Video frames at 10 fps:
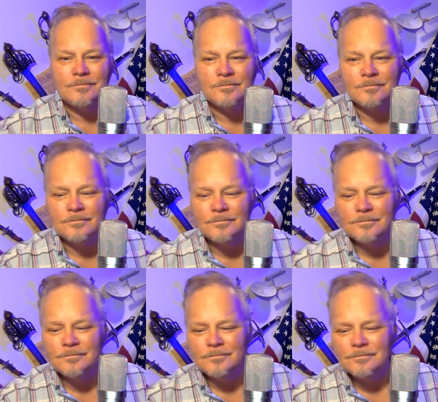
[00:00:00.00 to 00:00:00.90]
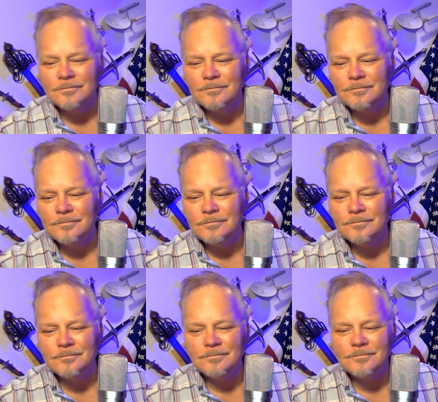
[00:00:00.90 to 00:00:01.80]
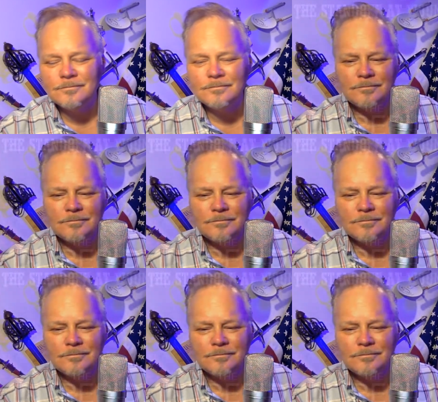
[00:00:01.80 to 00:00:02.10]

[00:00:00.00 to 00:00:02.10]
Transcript: Nobody speaks.